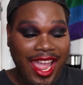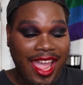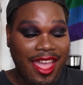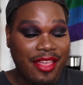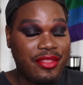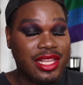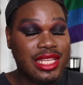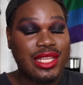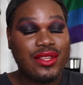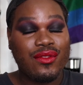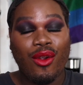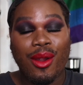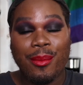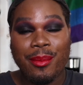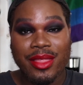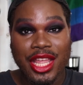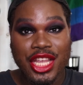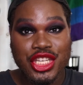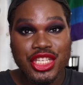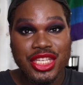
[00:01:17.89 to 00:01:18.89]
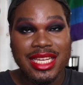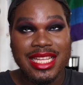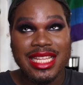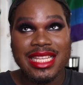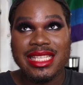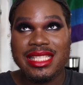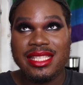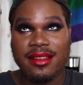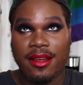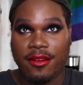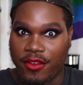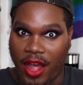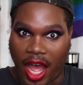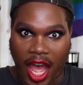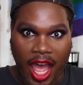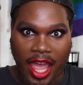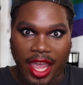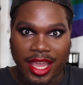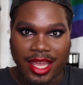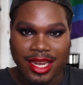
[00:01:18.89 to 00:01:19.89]
and this formulation is
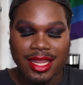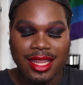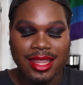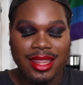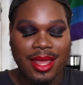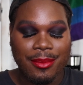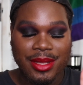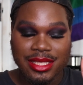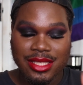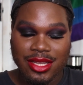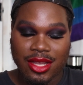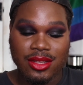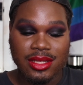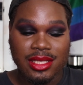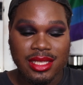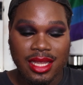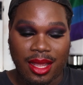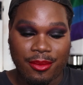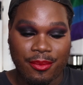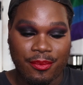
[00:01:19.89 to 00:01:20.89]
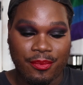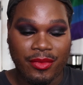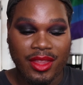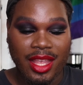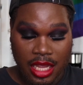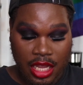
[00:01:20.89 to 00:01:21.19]
divine. Let me tell you something.